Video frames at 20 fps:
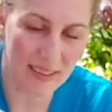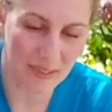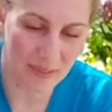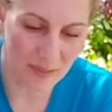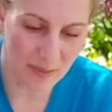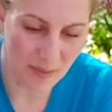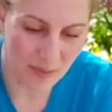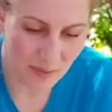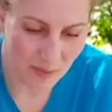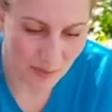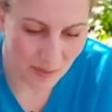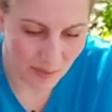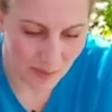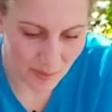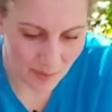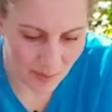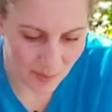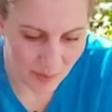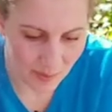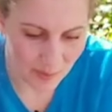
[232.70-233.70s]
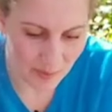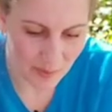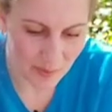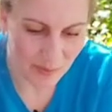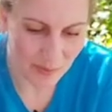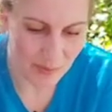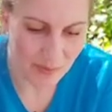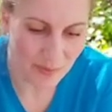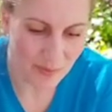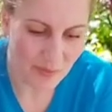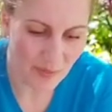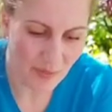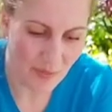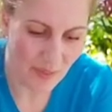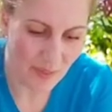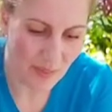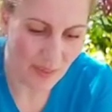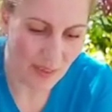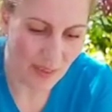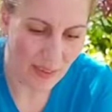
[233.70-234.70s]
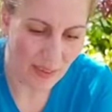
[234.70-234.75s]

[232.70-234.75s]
(no one is talking)